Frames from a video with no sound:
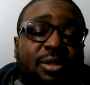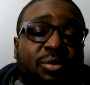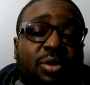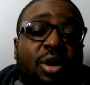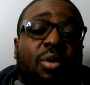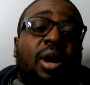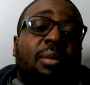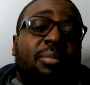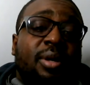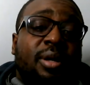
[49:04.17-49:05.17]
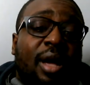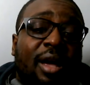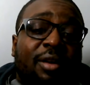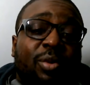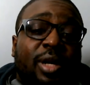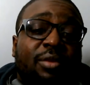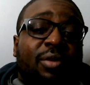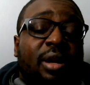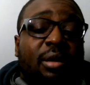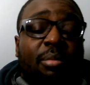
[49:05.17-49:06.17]
will go up if we keep
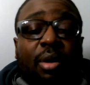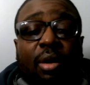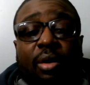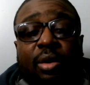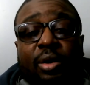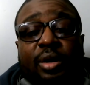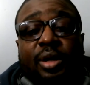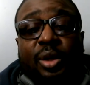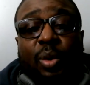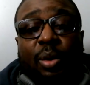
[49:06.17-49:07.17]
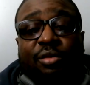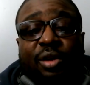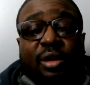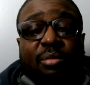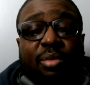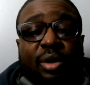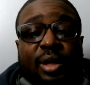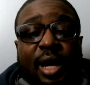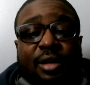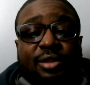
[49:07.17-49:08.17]
running the ball the way we're running the ball
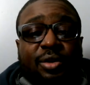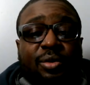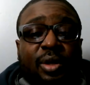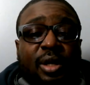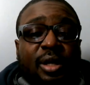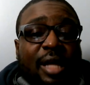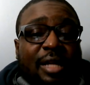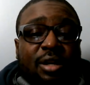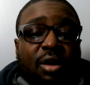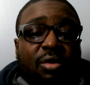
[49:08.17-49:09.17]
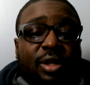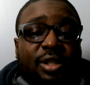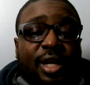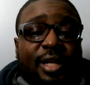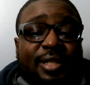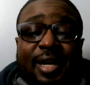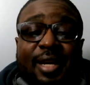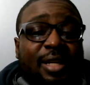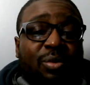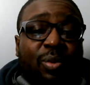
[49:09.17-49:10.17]
now. So that's our only chance at
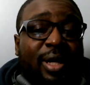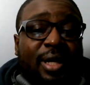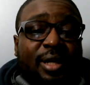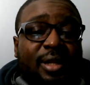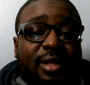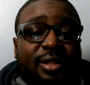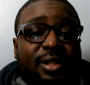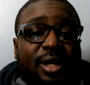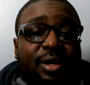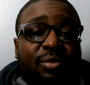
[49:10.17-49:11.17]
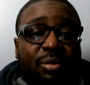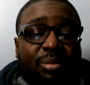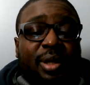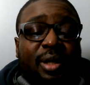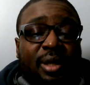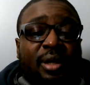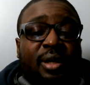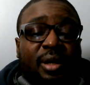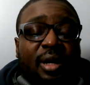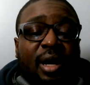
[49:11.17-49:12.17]
any winning this year would be
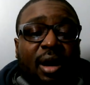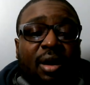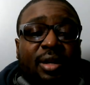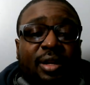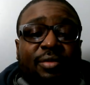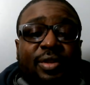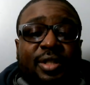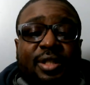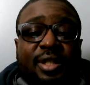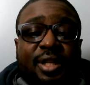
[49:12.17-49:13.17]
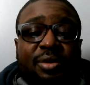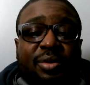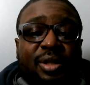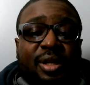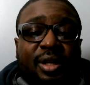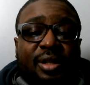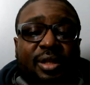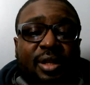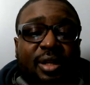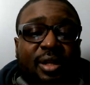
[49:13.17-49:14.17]
our defense continuing
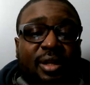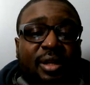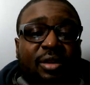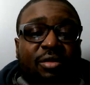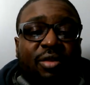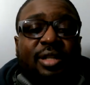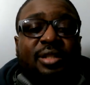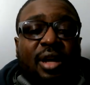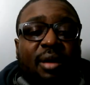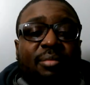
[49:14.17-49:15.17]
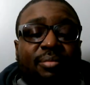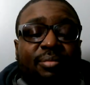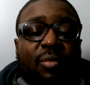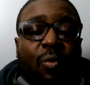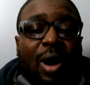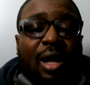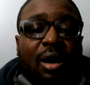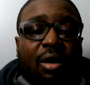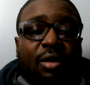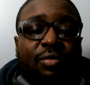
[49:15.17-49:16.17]
to rest up while our
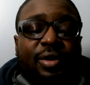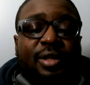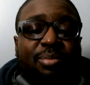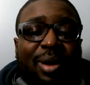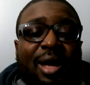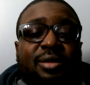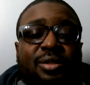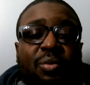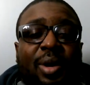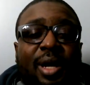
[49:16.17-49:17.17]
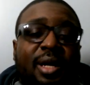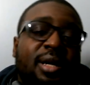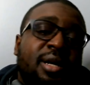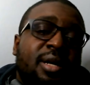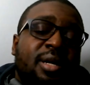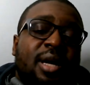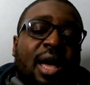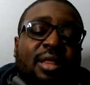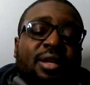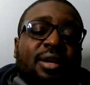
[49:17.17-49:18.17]
offense pounds away
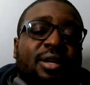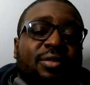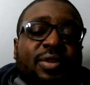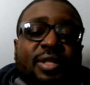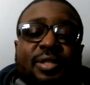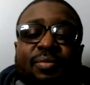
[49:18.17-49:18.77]
at their defense.